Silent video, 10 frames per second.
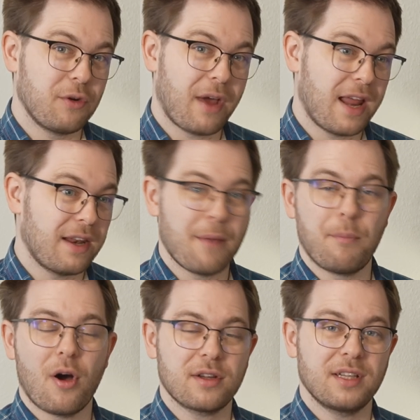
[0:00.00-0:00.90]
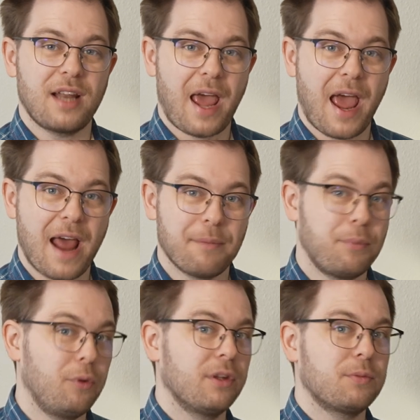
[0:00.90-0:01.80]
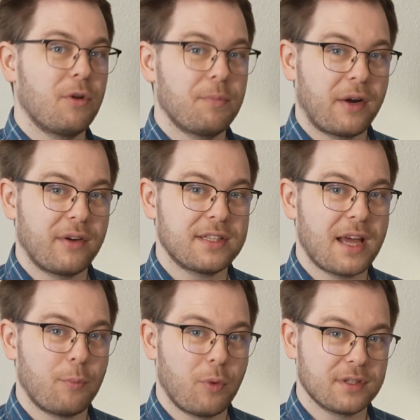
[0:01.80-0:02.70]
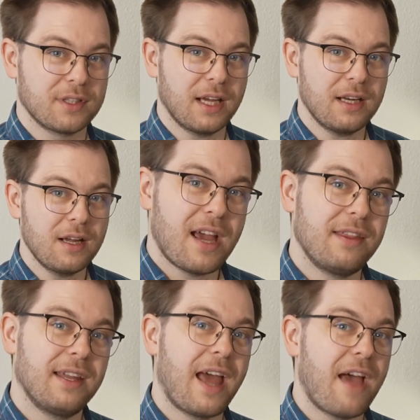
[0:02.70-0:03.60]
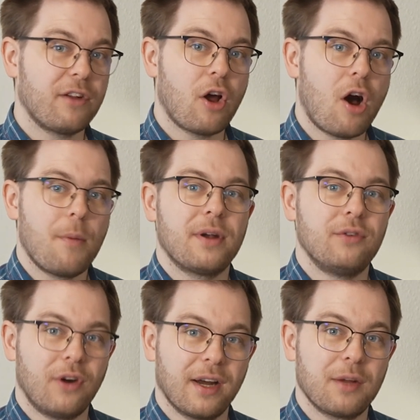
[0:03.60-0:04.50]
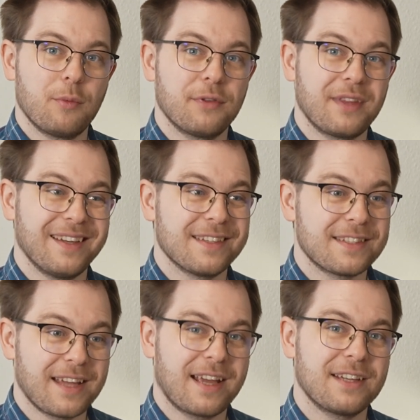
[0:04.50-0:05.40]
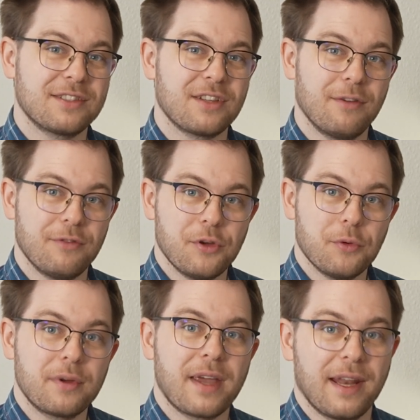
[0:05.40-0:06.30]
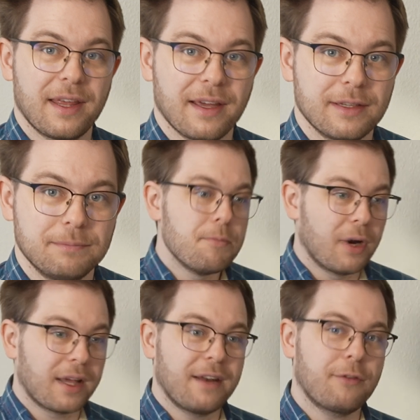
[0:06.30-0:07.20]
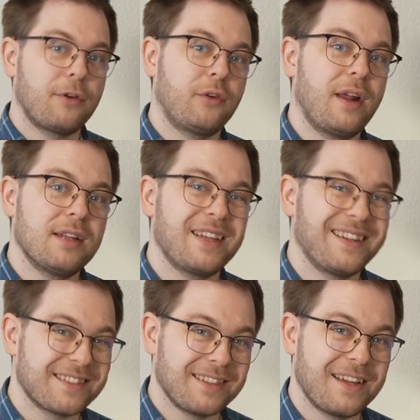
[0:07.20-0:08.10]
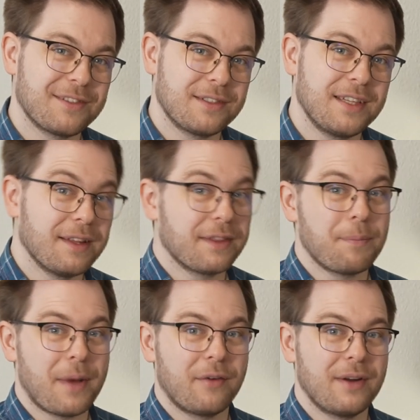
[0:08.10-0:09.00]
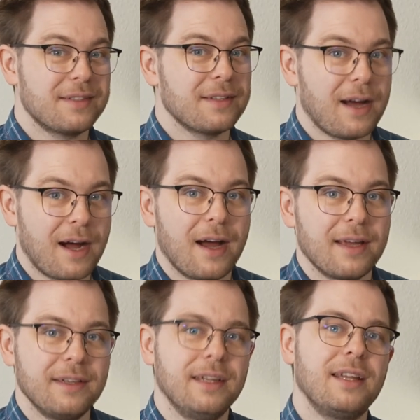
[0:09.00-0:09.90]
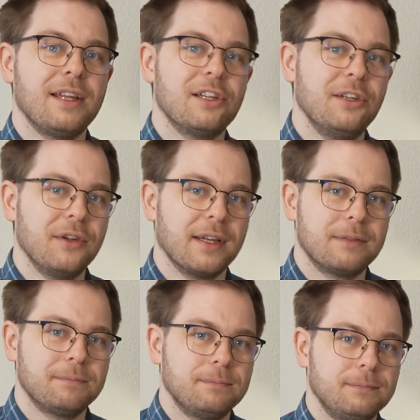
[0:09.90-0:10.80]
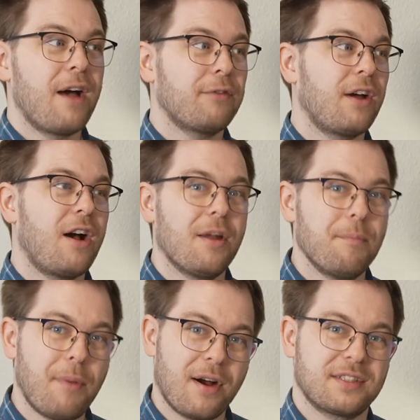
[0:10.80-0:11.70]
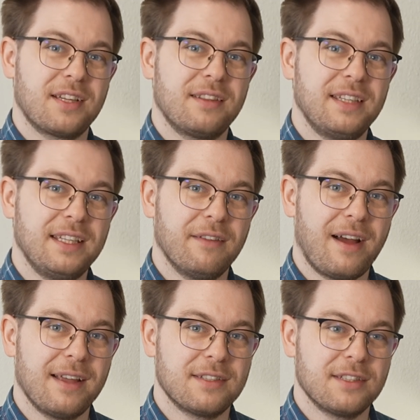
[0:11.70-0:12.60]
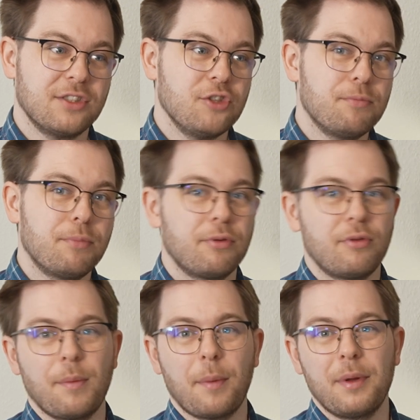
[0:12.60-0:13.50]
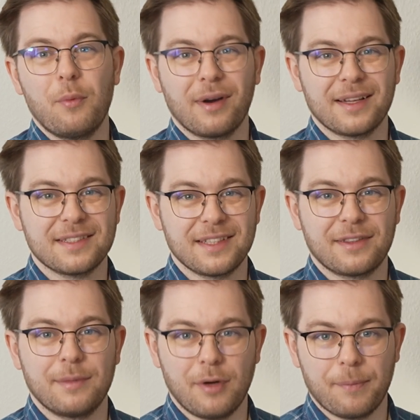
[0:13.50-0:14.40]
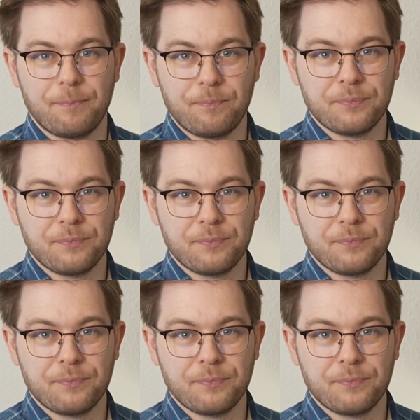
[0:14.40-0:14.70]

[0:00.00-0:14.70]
you can unbox it and pull a small battery tab once again and then have it up and running within seconds of you getting it. But again, third reality, it's nice to see that the batteries are indeed included. So after unboxing the devices, you probably want to set them up.